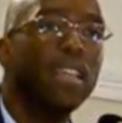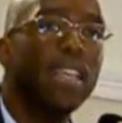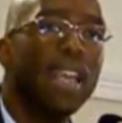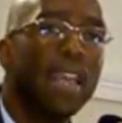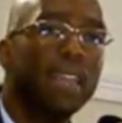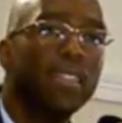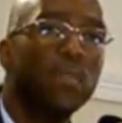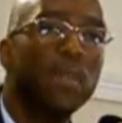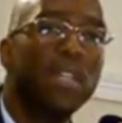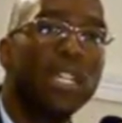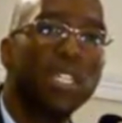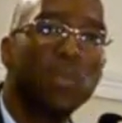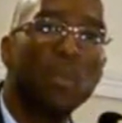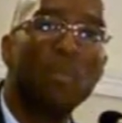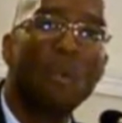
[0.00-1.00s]
He has the
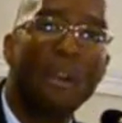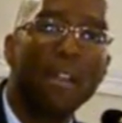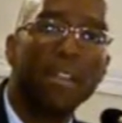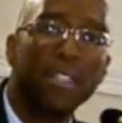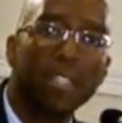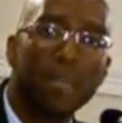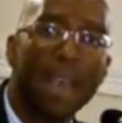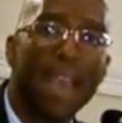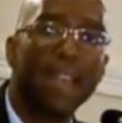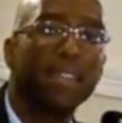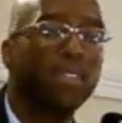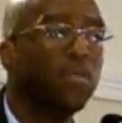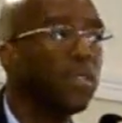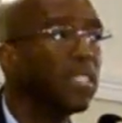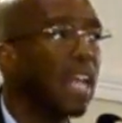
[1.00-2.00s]
Municipal Partnership
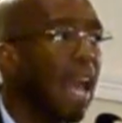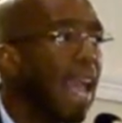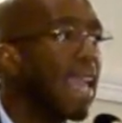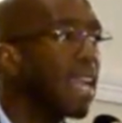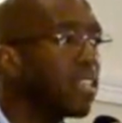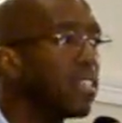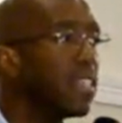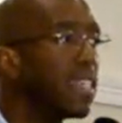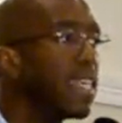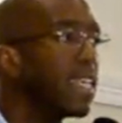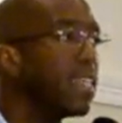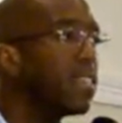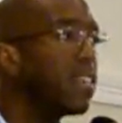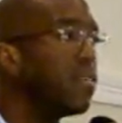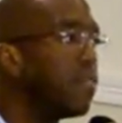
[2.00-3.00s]
Act, which I actually
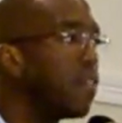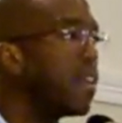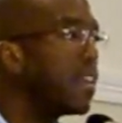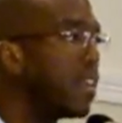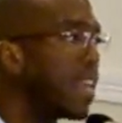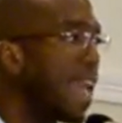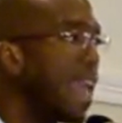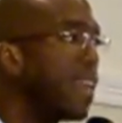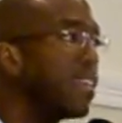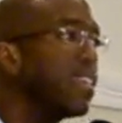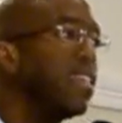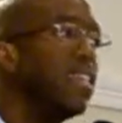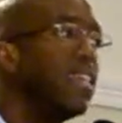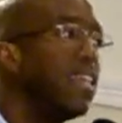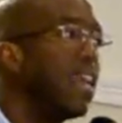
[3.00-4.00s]
think is a very good act.